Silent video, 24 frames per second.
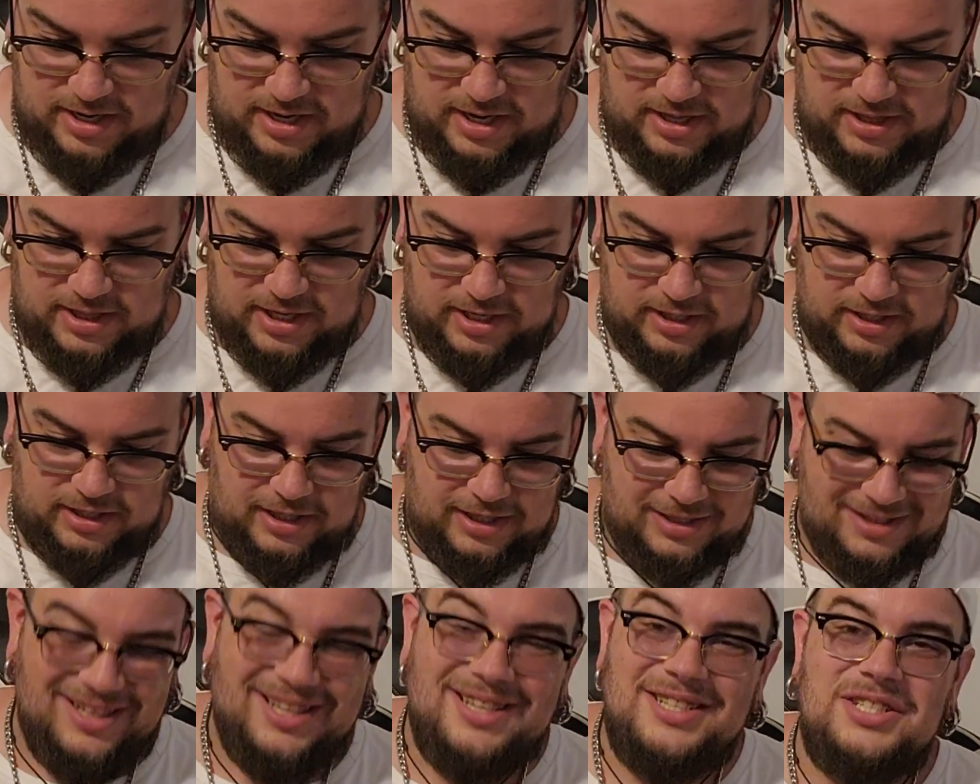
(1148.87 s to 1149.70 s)
And then
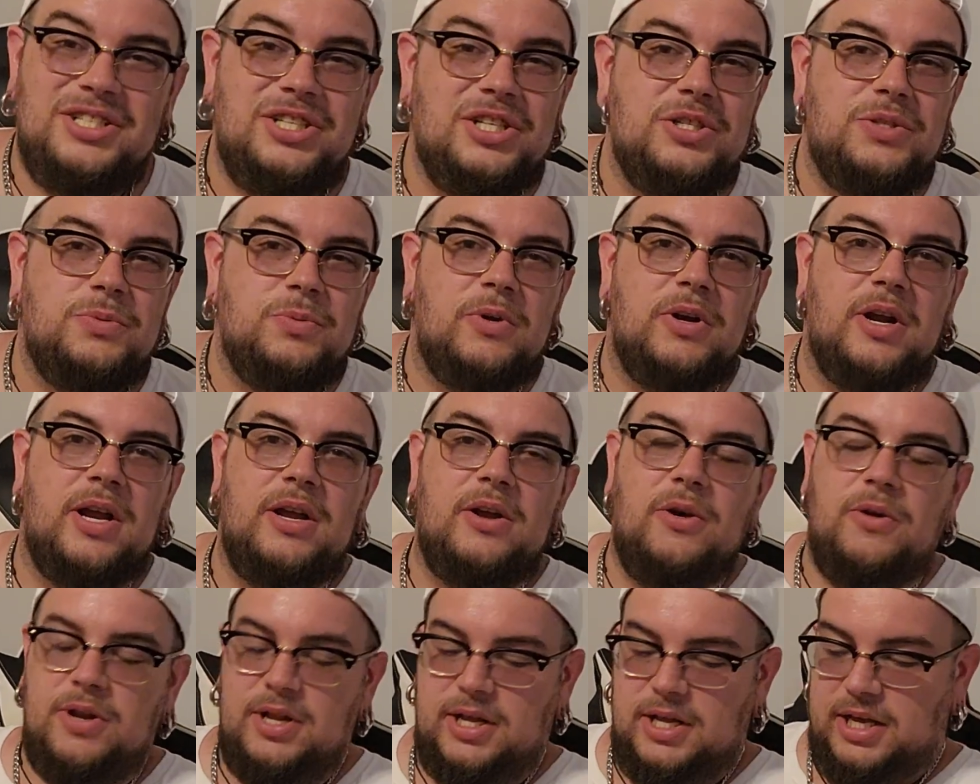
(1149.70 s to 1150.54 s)
that's just where I
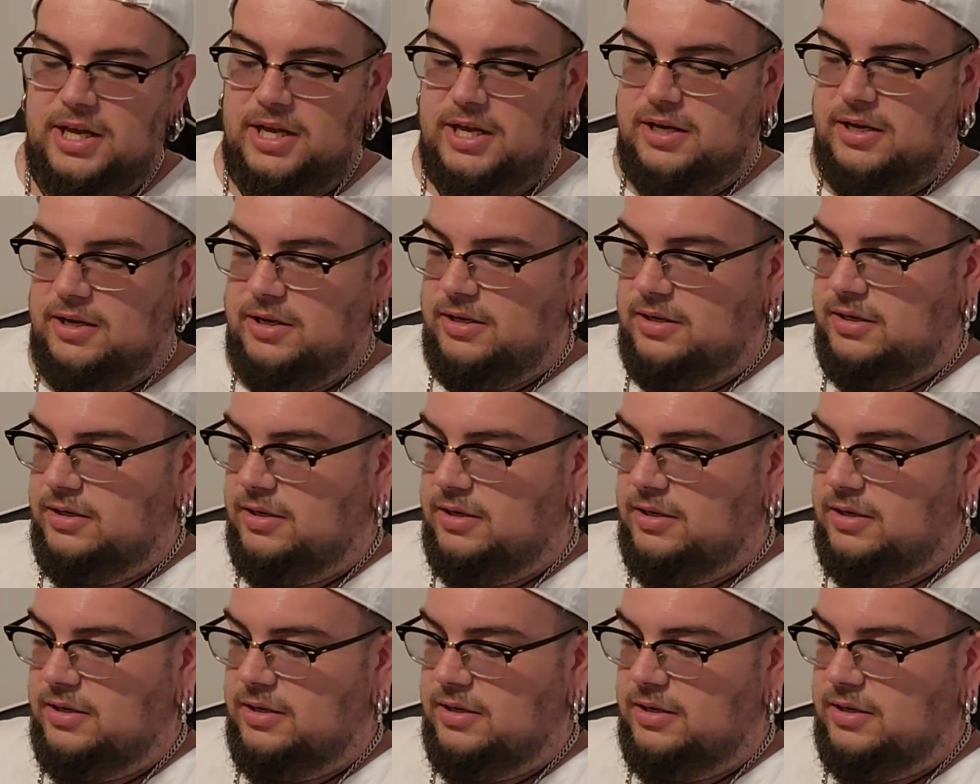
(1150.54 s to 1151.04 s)
go to get